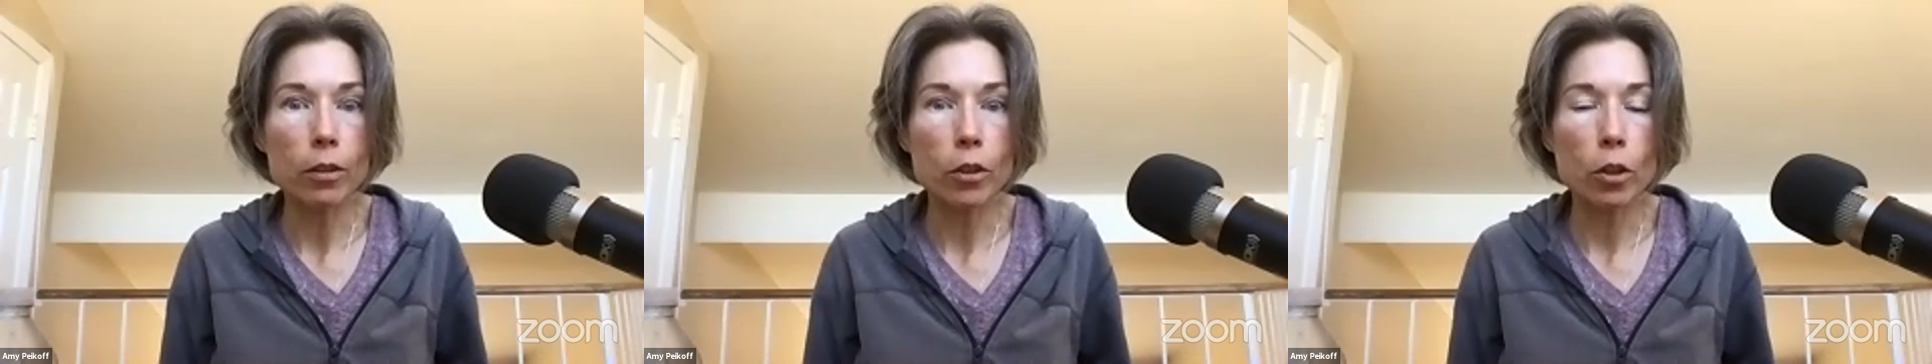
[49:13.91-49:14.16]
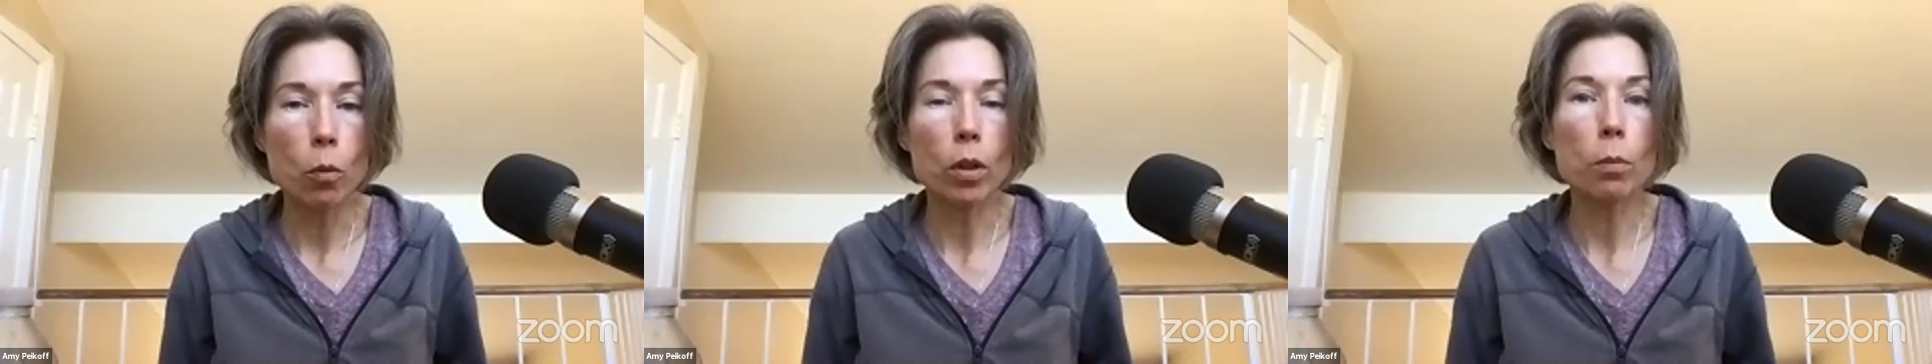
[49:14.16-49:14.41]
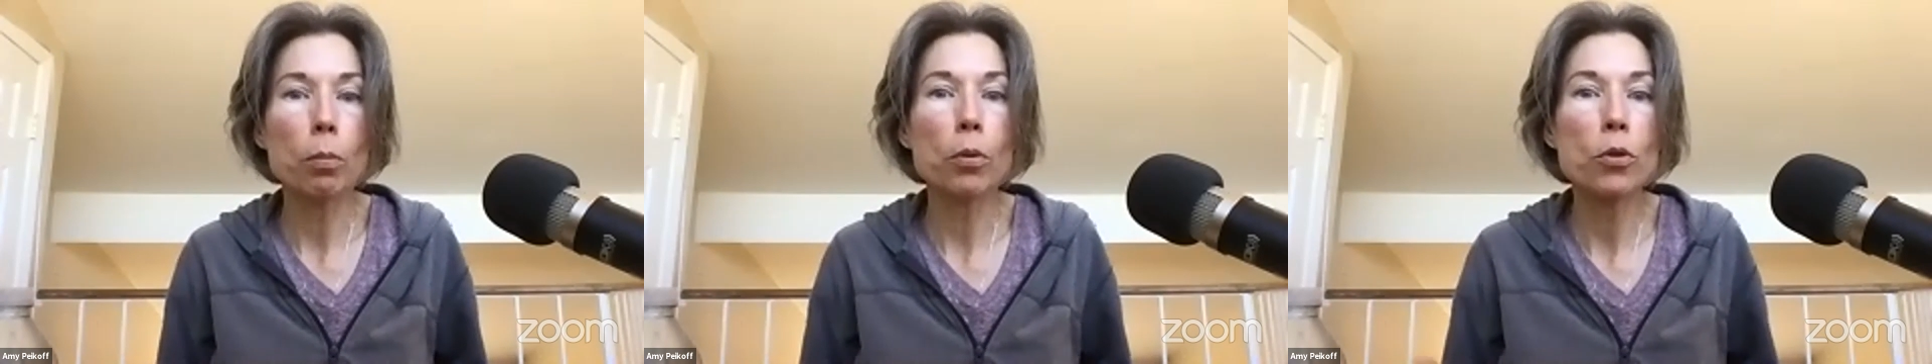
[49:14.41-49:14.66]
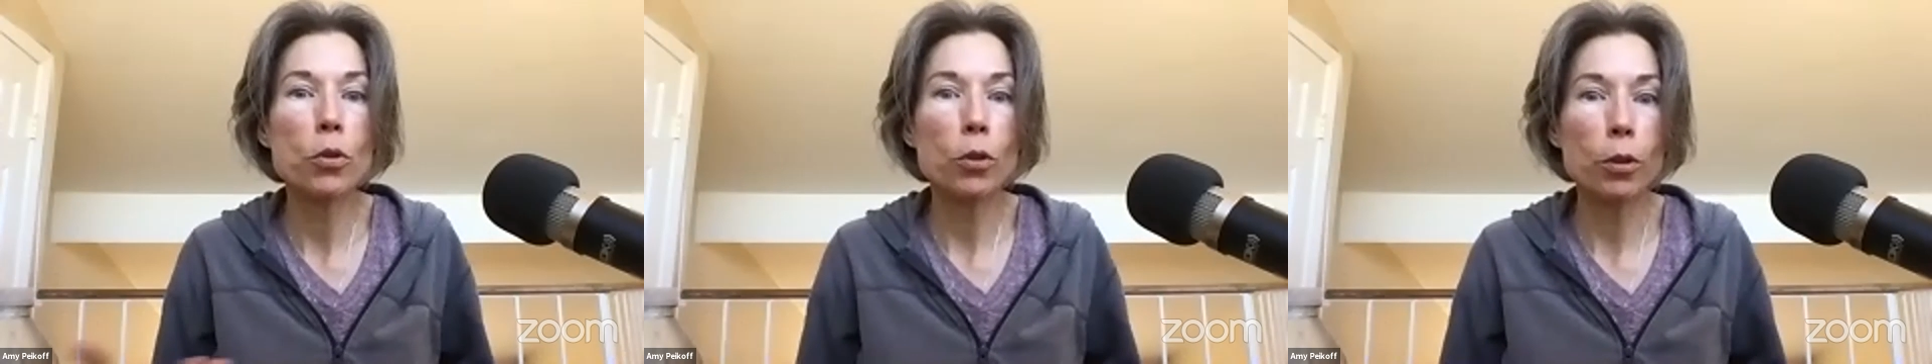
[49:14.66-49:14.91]
You want to
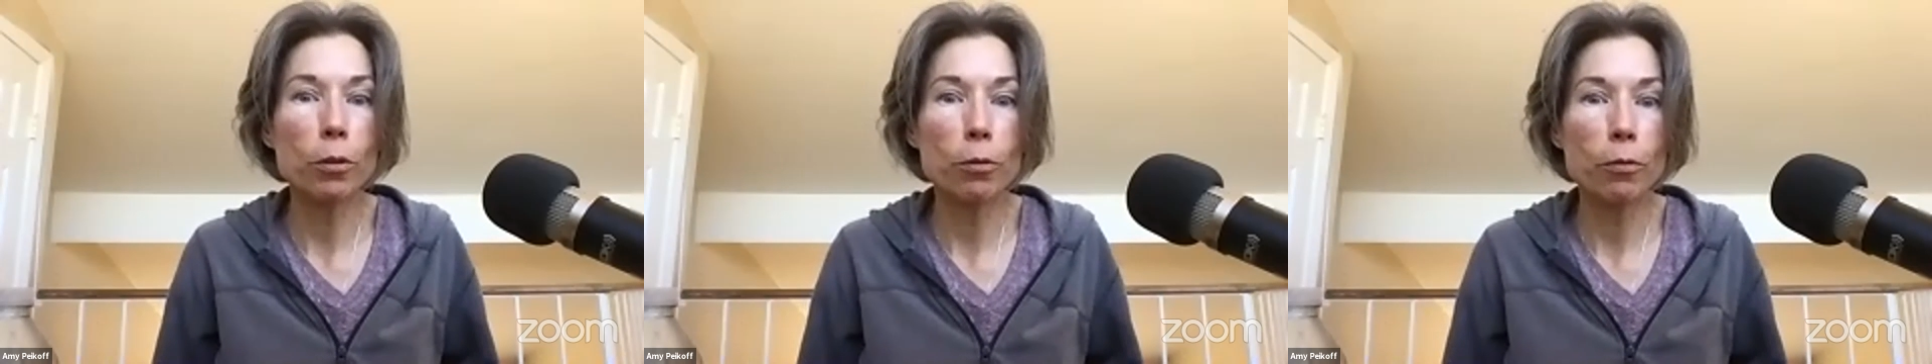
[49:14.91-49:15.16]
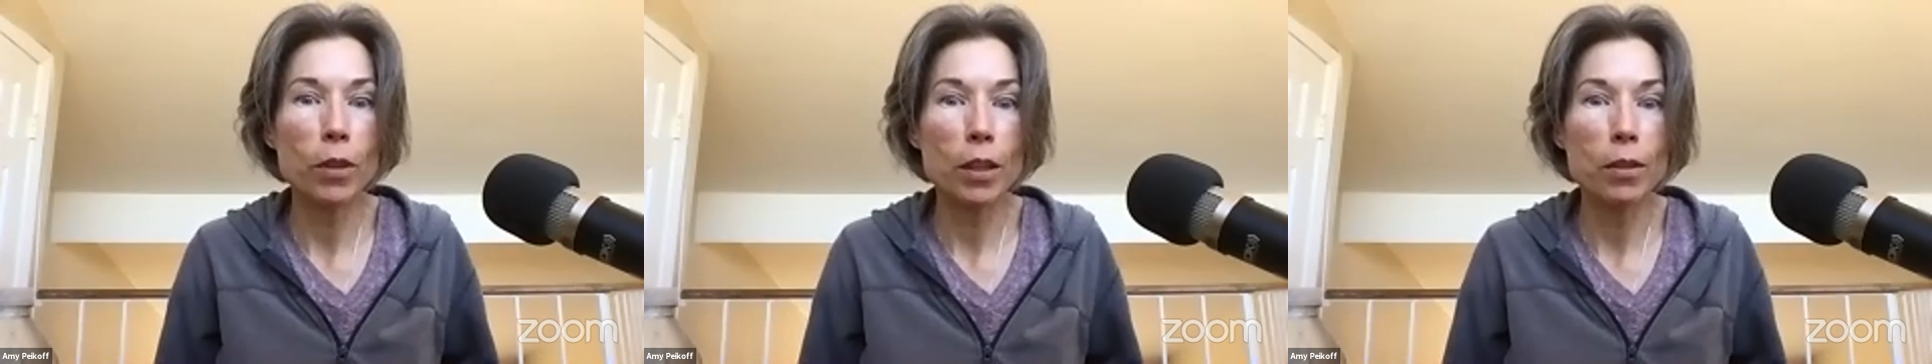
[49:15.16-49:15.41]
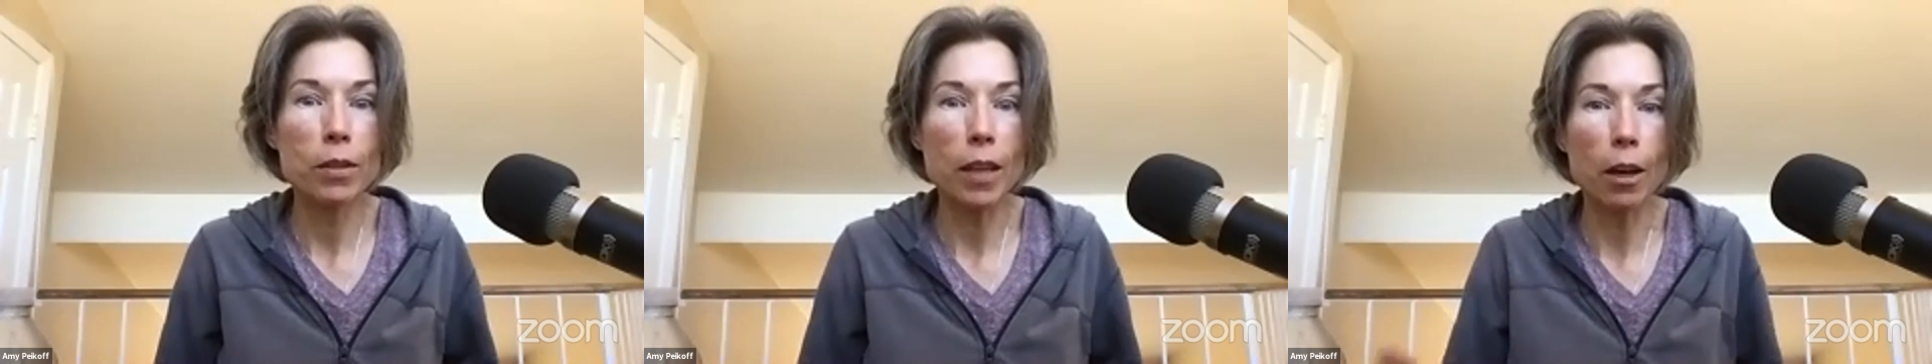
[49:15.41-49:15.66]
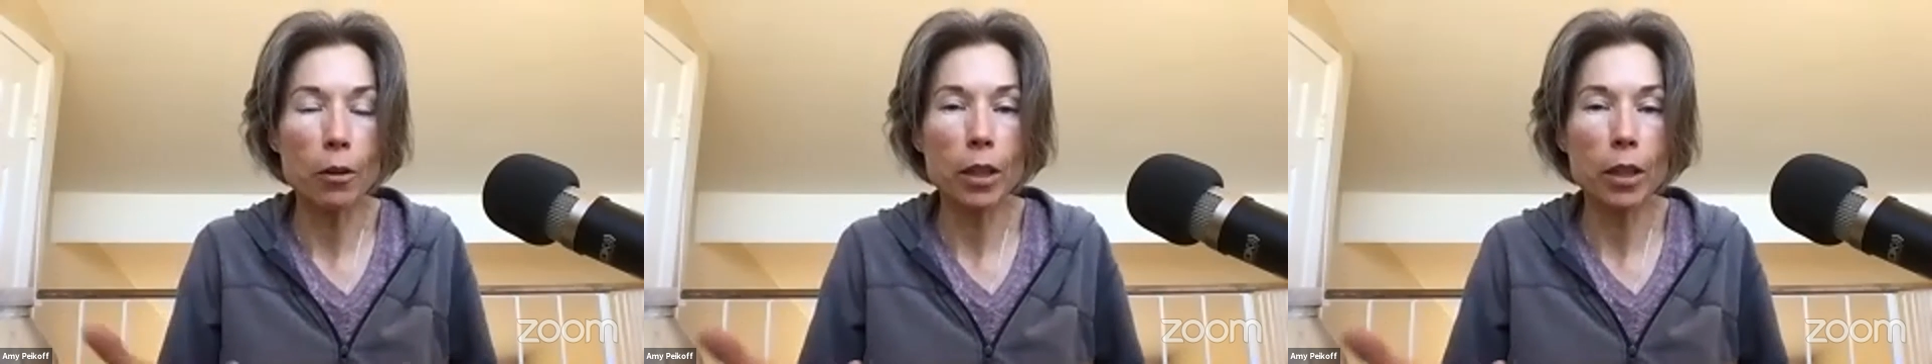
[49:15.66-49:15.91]
preserve this
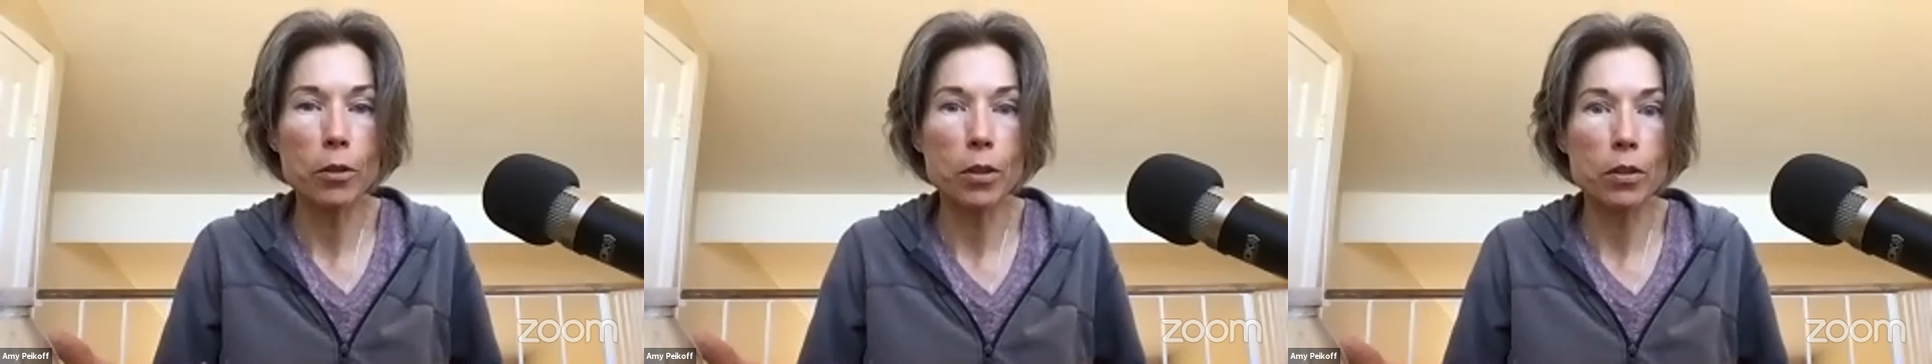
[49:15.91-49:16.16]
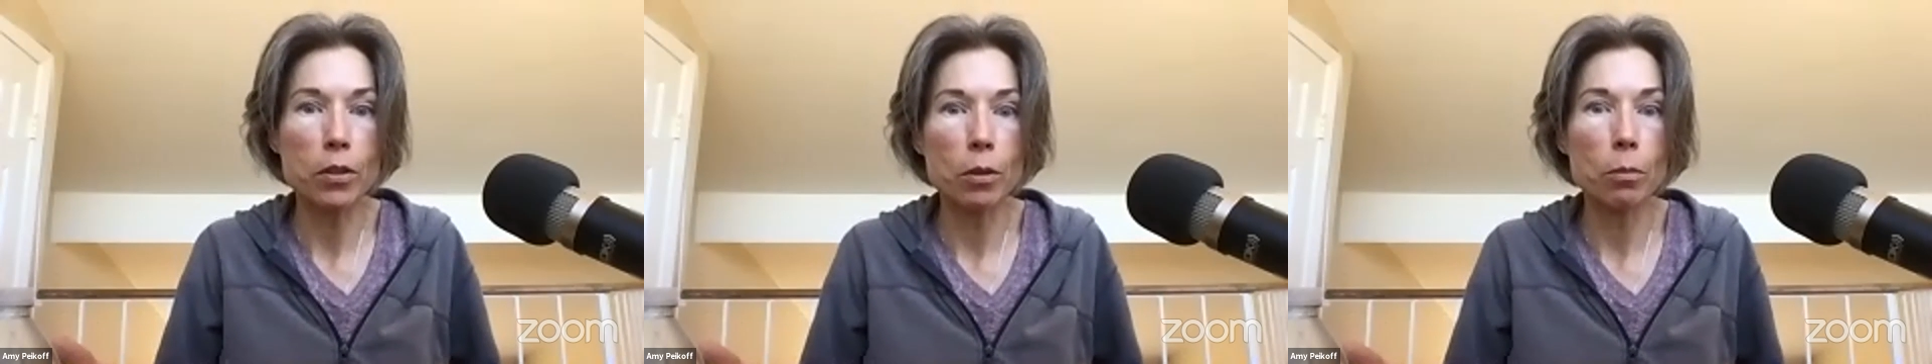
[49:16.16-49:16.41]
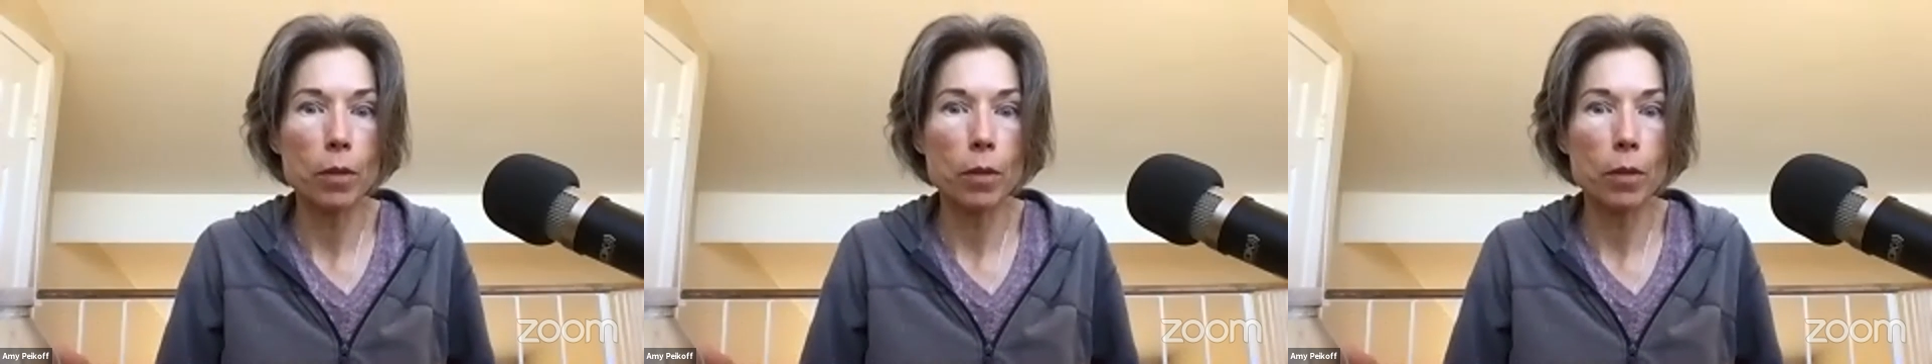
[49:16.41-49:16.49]
healthcare system